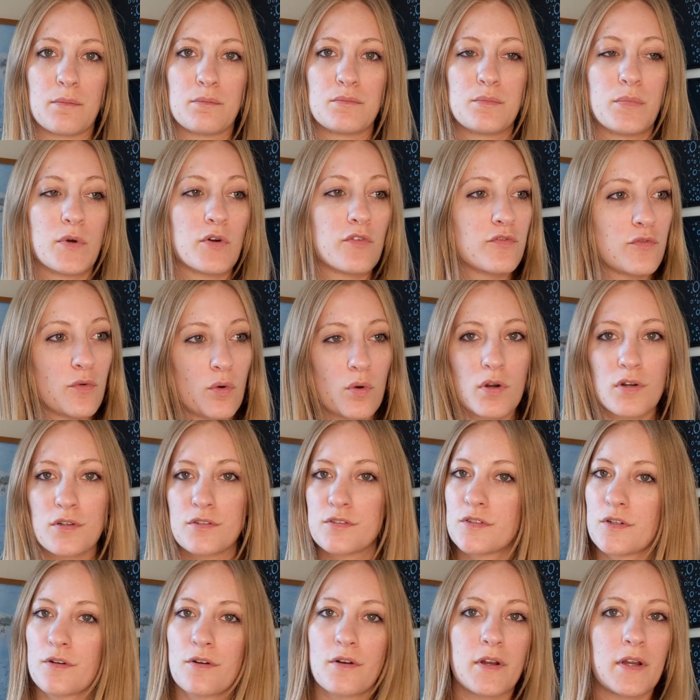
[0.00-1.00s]
before,
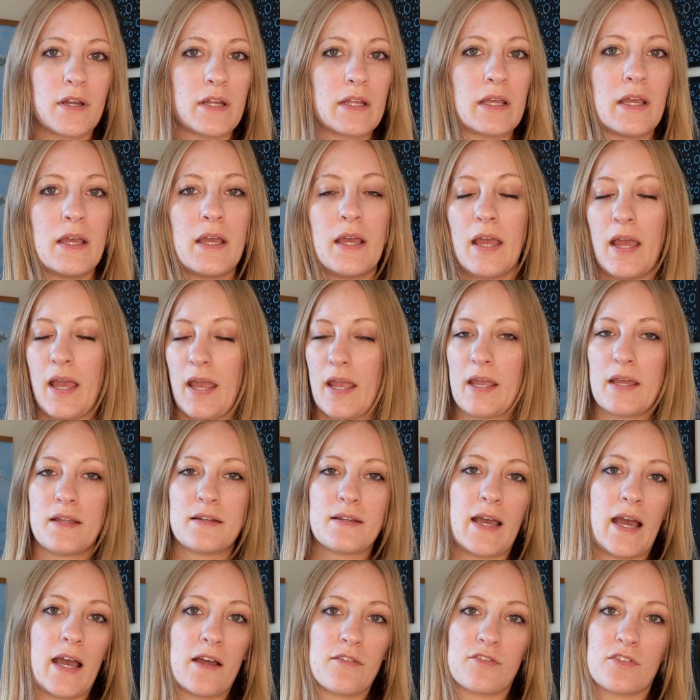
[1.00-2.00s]
during, and
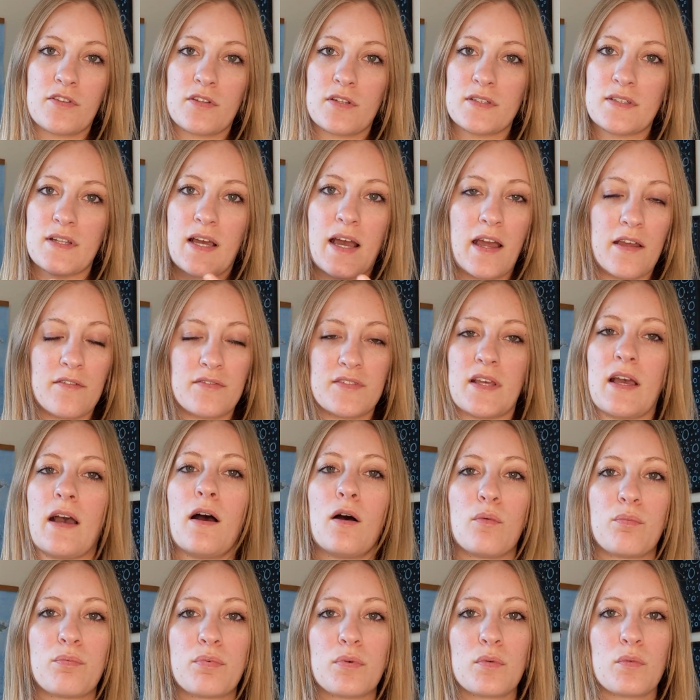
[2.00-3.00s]
after the dive to
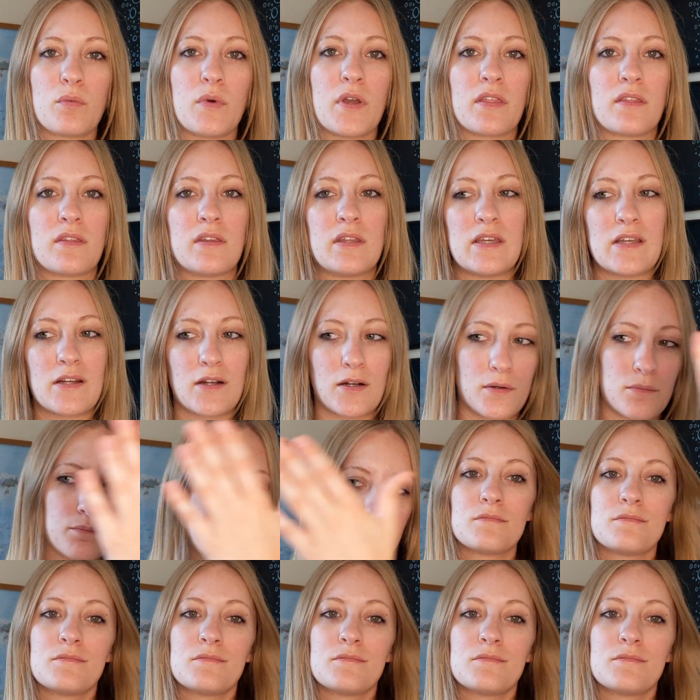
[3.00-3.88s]
help with gear.